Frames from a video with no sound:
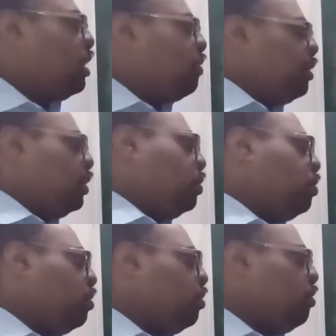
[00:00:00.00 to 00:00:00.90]
there? We
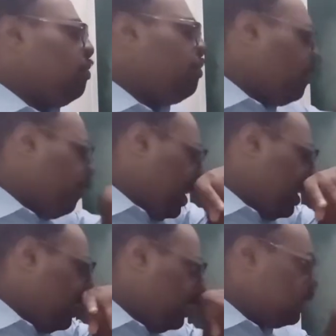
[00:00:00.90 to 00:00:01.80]
don't know. From where
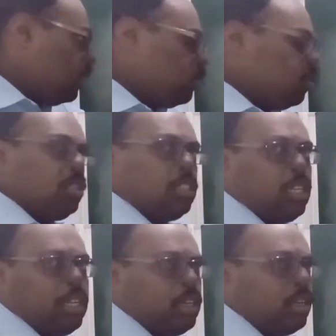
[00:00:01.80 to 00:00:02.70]
it is has
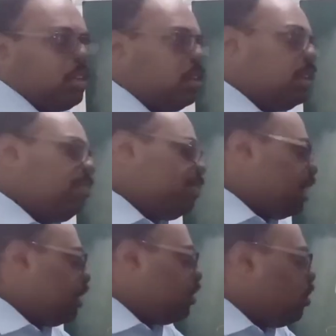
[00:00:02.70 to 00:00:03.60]
originated,
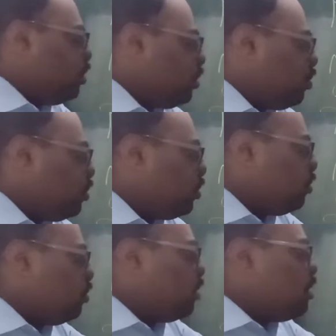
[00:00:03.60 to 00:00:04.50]
that is also not
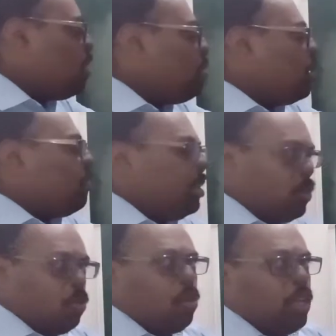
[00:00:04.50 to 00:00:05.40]
true. But we
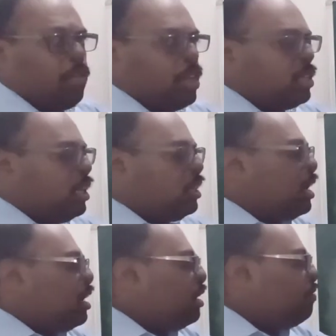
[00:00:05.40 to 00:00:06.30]
know only one thing,
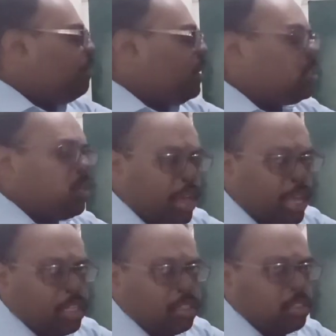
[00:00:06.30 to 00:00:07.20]
that these
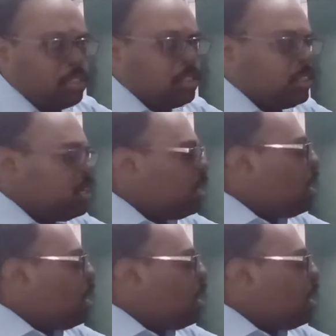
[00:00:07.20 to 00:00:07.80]
viruses